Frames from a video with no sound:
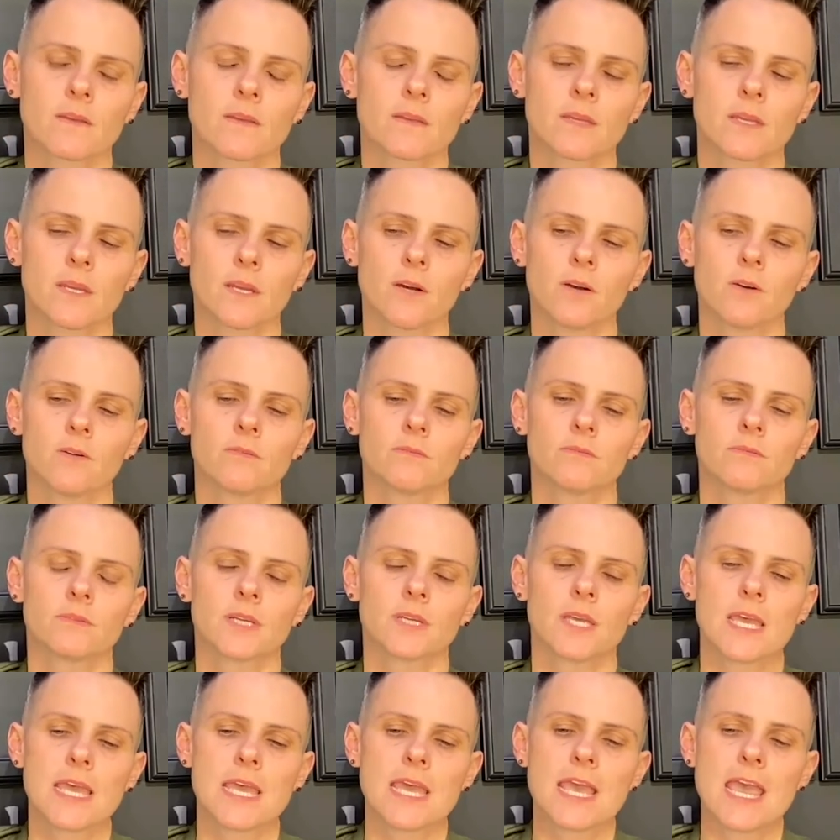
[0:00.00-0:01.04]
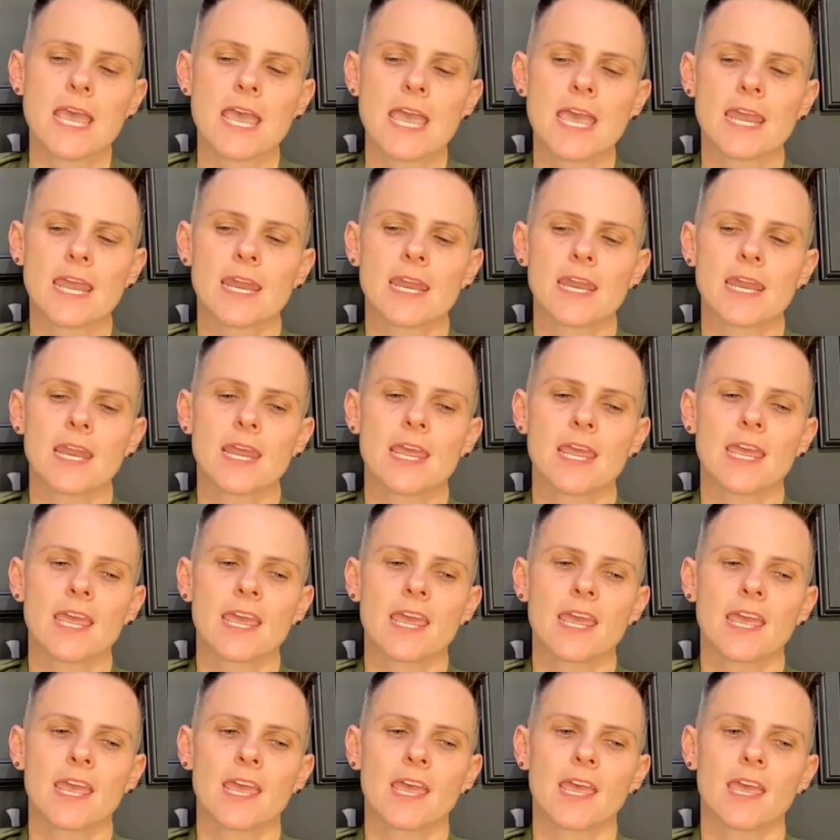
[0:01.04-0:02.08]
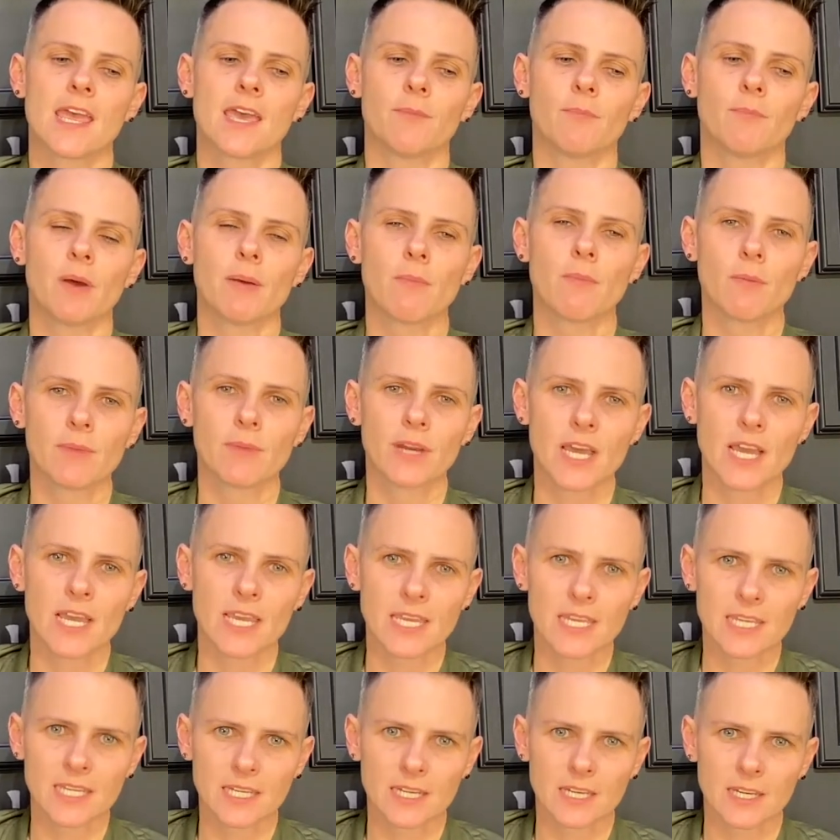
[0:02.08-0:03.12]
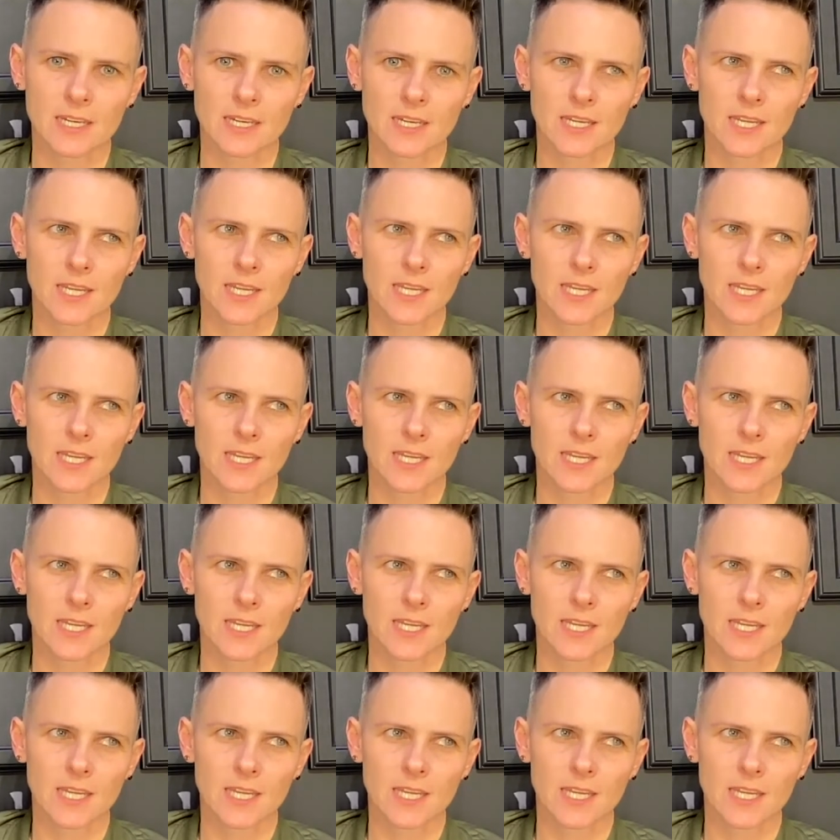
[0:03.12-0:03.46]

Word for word: You know? And and my mom and I can